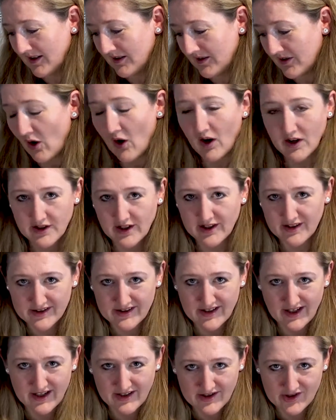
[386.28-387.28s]
Now, I did
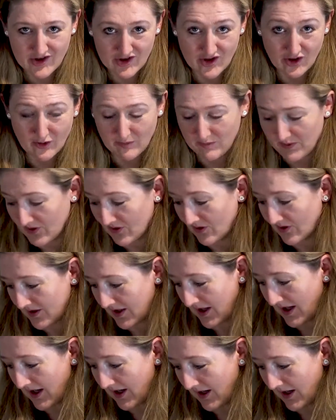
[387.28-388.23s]
say it's stupid, okay,